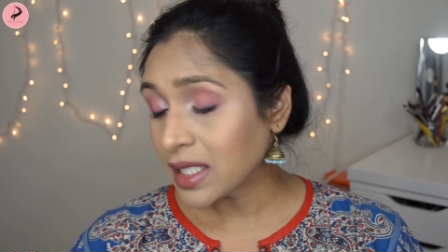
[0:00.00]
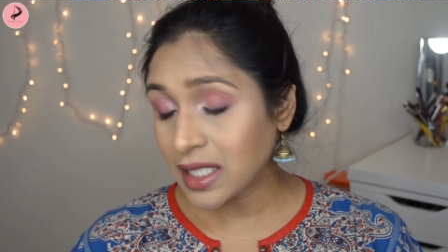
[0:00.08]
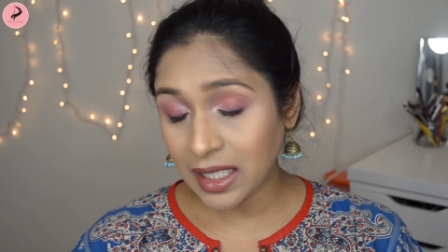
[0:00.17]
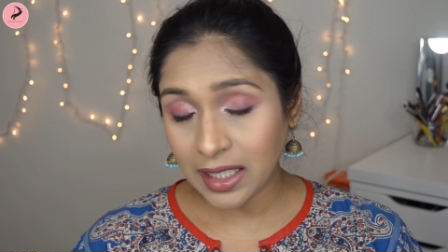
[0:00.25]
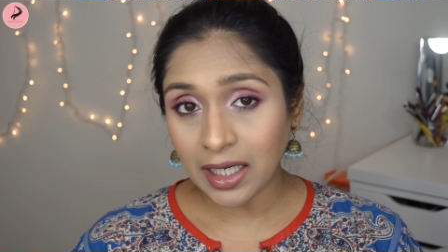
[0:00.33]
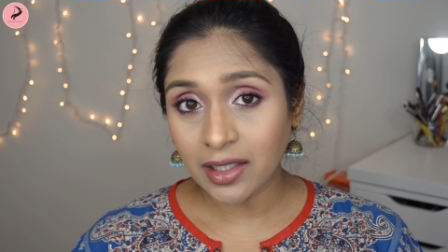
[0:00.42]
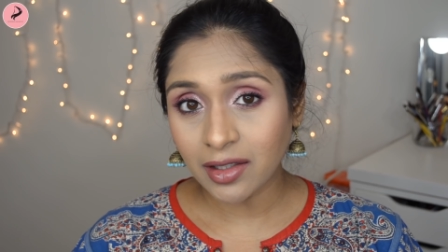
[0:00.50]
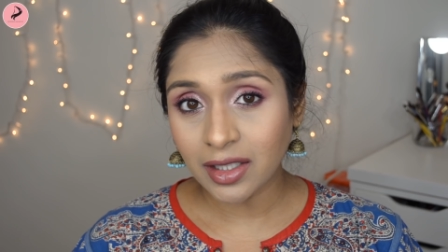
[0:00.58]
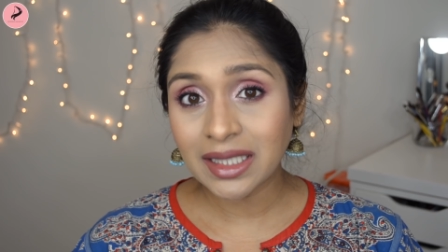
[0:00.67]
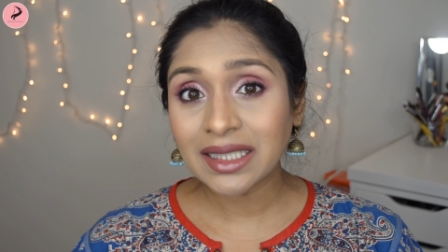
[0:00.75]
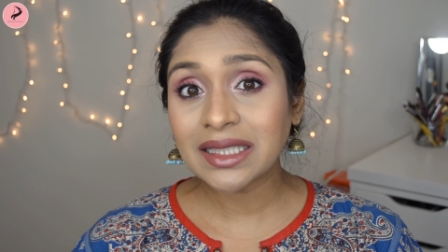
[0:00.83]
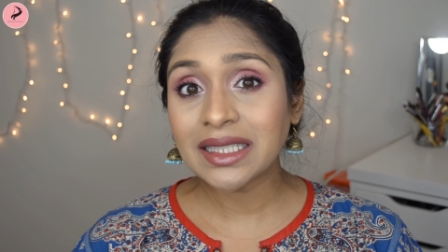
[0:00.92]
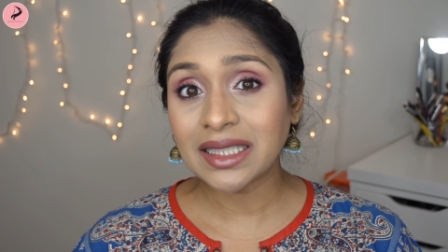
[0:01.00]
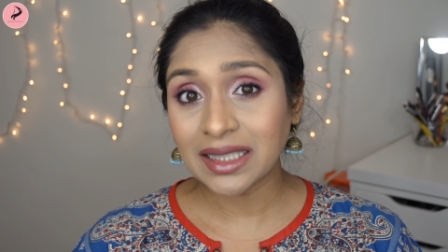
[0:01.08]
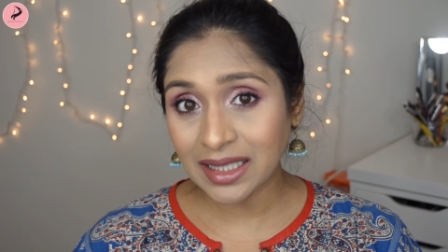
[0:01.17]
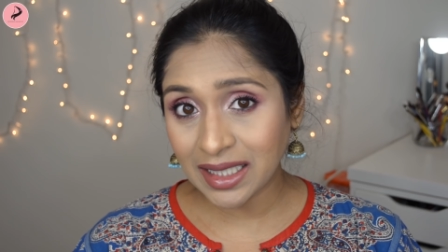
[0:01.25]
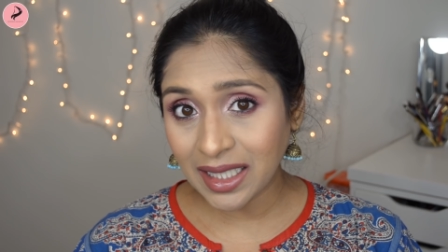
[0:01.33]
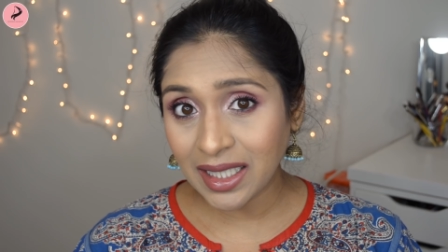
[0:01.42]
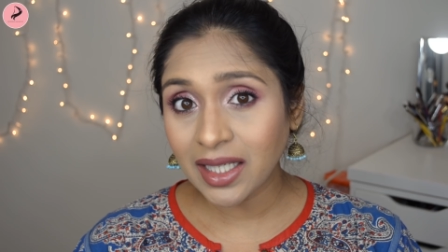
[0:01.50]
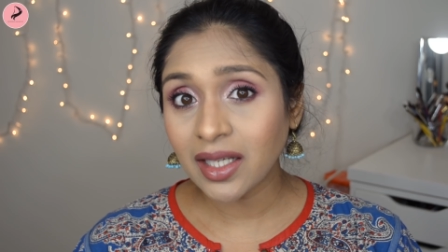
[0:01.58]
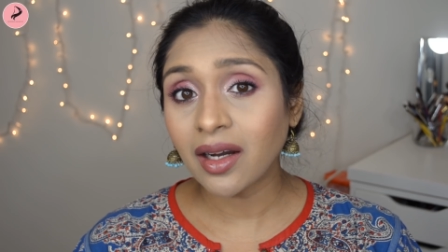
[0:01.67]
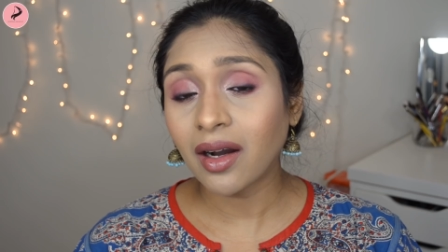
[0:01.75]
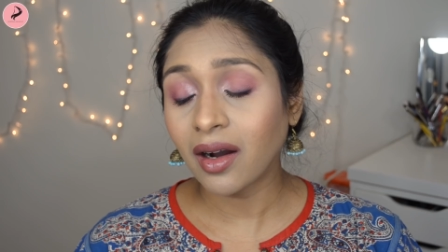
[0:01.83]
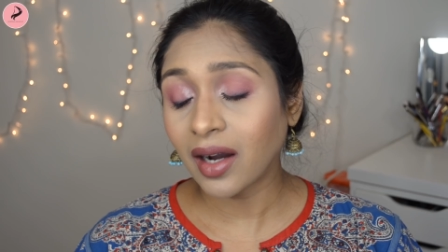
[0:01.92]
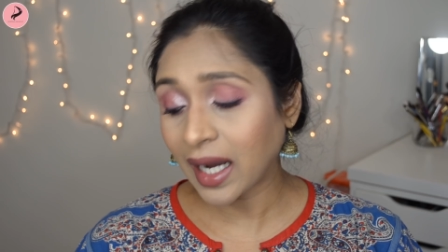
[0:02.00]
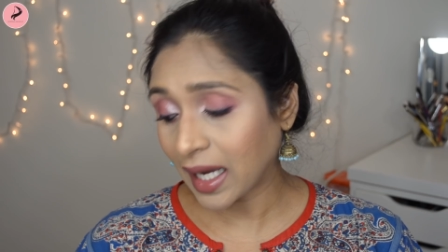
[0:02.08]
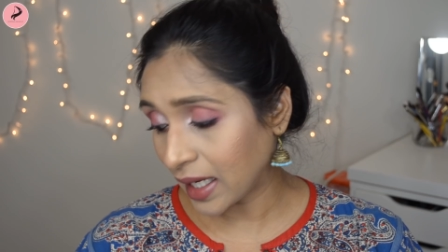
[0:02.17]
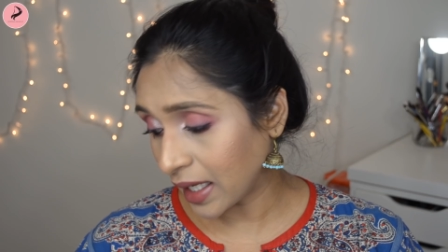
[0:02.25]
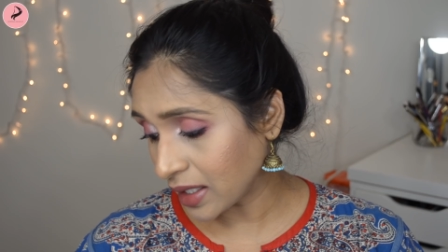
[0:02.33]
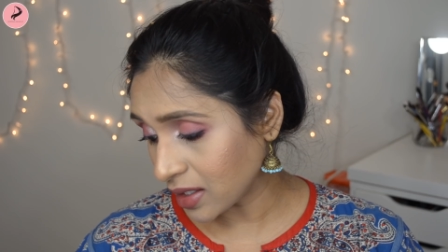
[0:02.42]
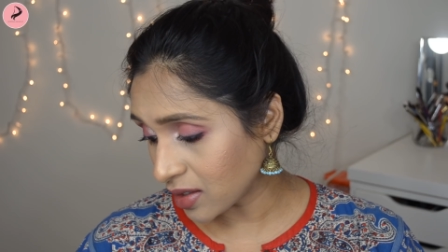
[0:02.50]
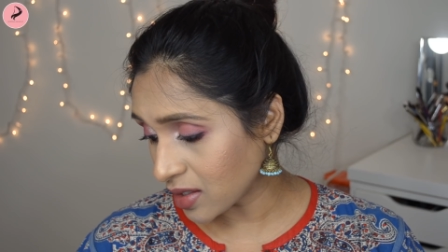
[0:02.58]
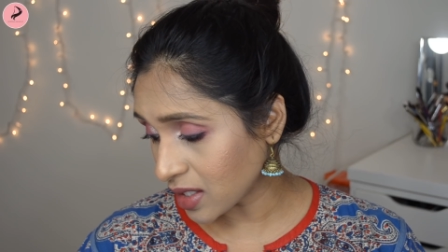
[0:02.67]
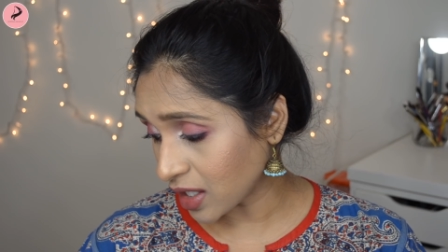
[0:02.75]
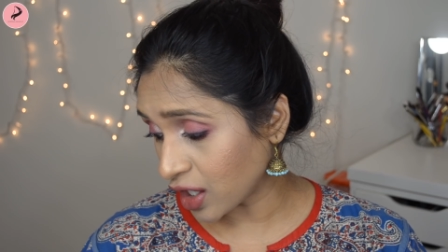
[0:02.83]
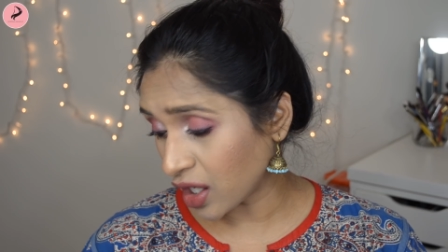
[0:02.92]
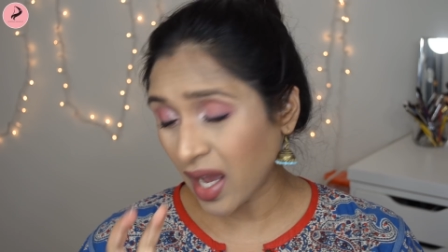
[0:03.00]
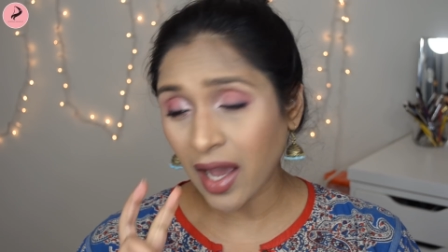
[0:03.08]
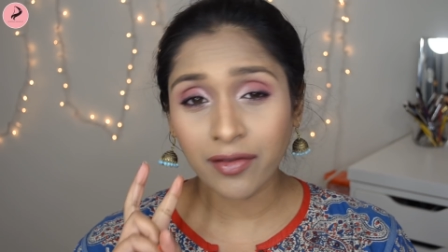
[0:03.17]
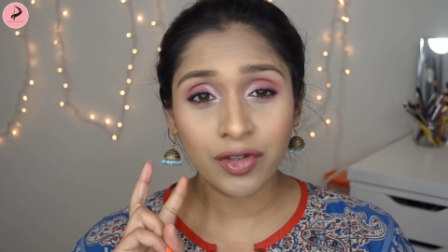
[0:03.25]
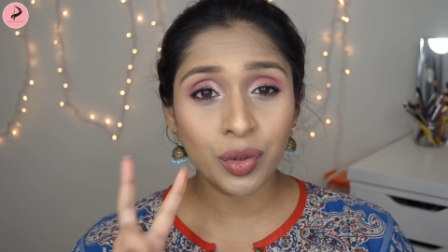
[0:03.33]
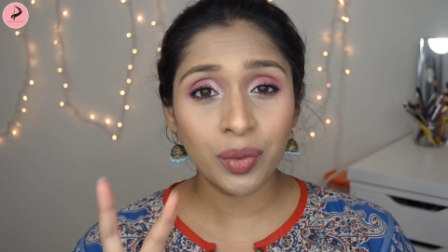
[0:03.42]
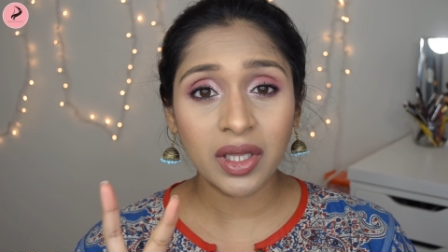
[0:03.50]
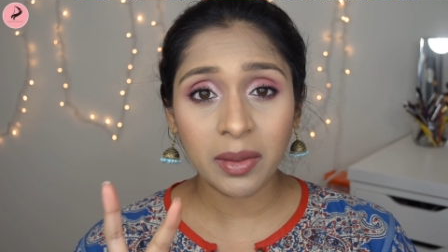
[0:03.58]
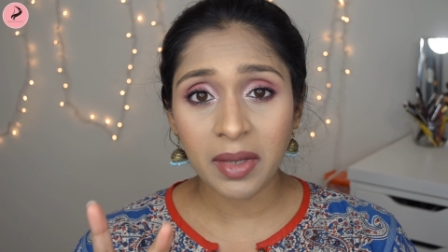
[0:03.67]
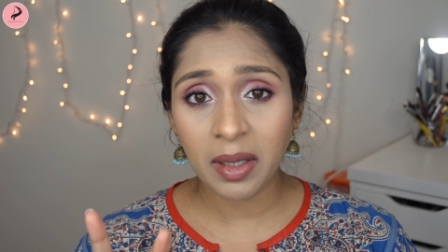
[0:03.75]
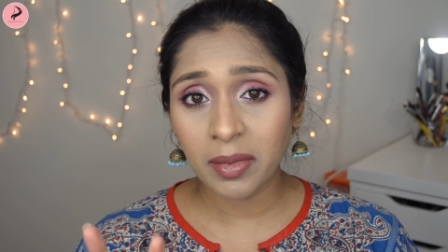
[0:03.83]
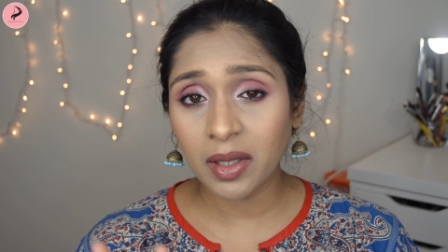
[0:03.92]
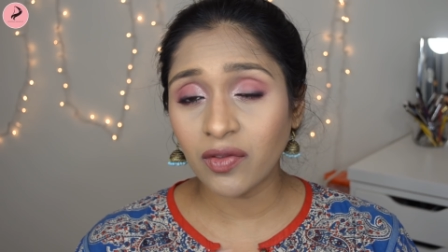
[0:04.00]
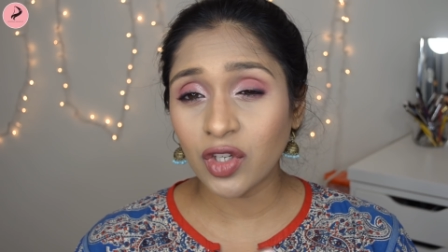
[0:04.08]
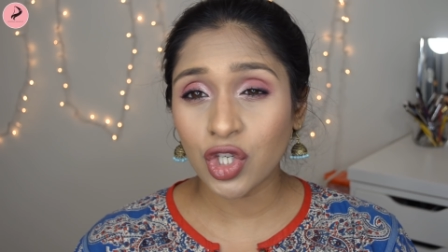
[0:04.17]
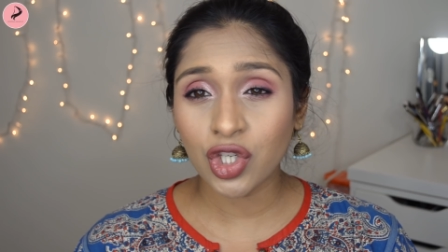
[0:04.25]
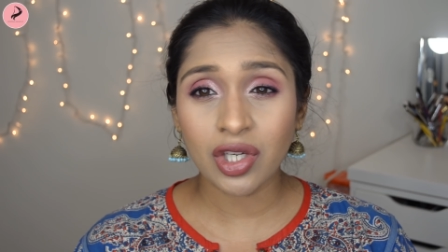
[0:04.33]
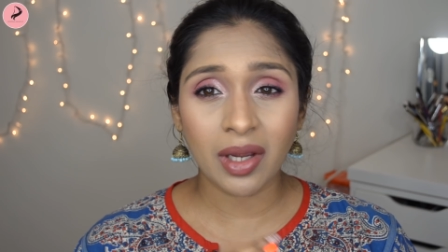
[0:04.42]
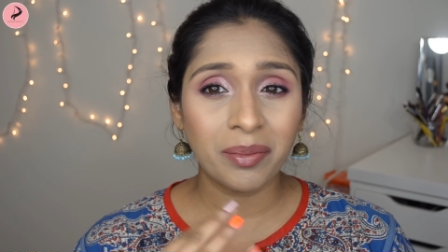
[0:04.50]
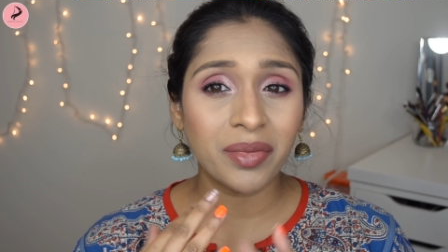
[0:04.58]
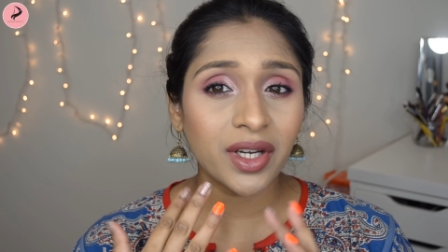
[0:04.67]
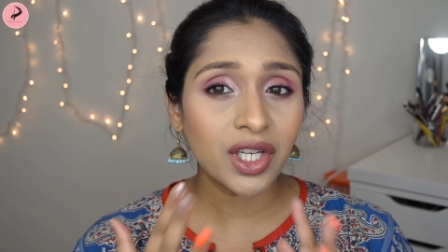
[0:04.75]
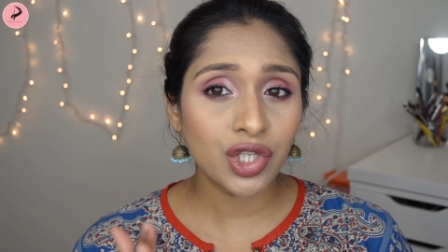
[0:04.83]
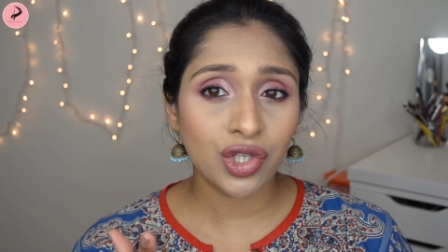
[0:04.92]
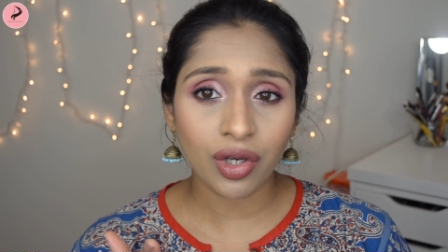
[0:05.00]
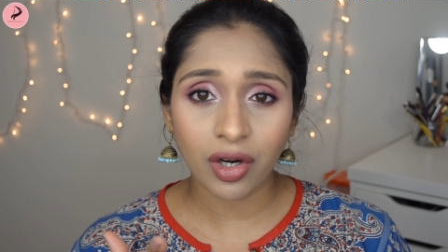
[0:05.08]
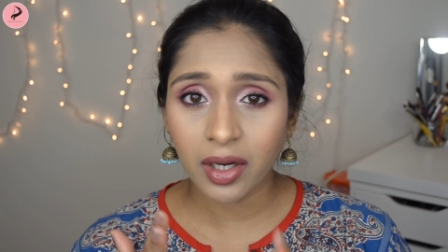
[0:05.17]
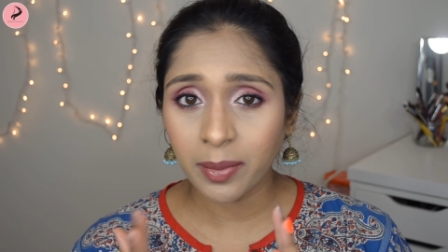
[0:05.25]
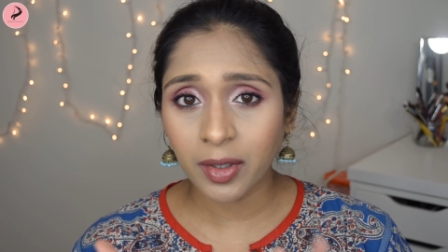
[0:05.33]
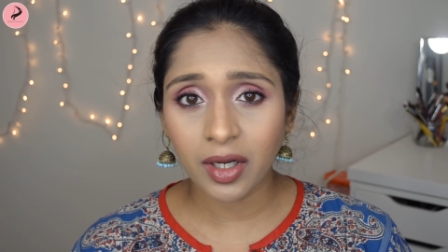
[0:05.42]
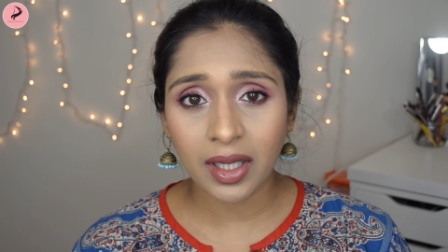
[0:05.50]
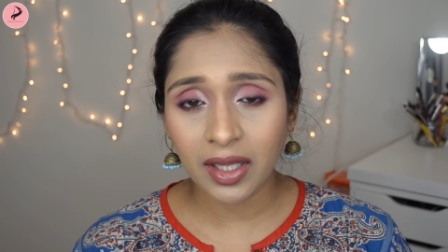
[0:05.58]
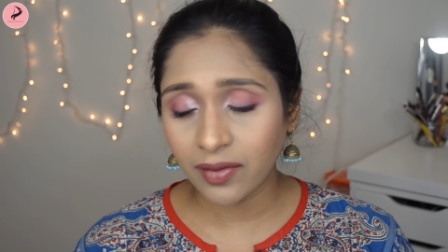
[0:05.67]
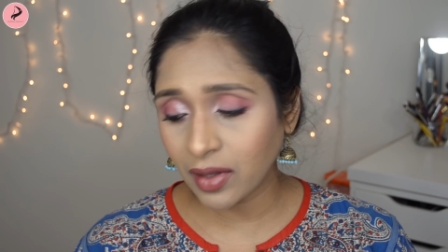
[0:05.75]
decluttered 13 highlighters, and I have 2 in the maybe, which I'm pretty sure I'm gonna